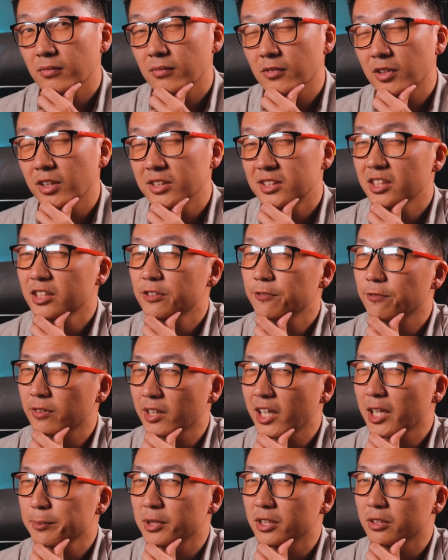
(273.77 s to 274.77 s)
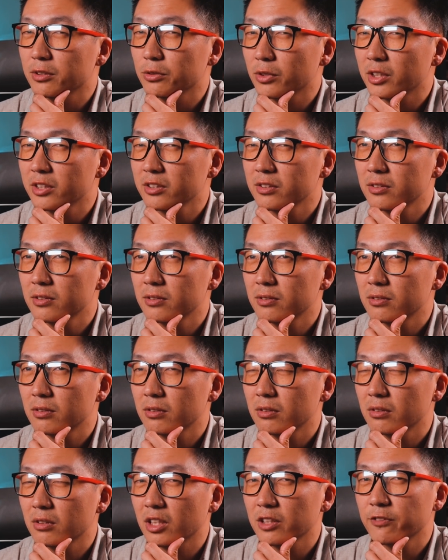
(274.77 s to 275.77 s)
It said flapping, right?
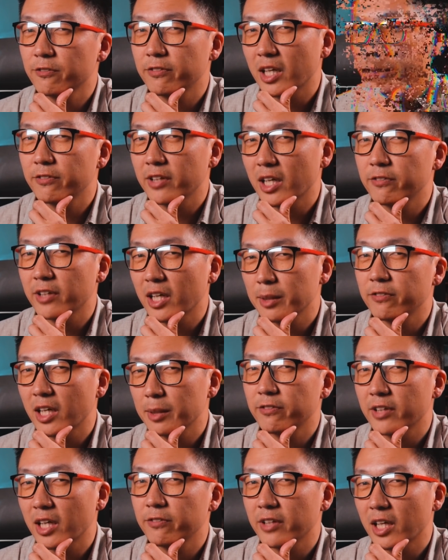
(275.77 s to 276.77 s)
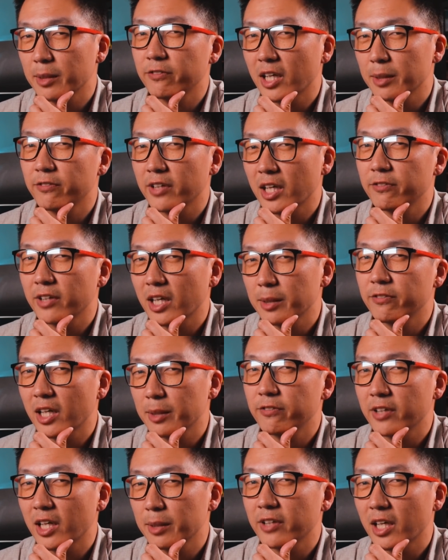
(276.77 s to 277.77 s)
Not fat, fat, fat, fat, fat, fat, fat, fat, fat,
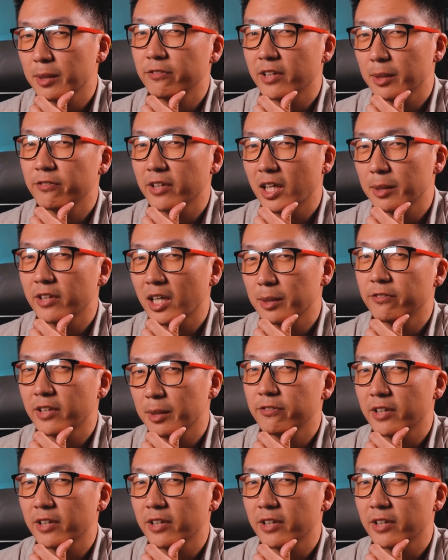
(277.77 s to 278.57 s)
fat, fat, fat, fat, fat.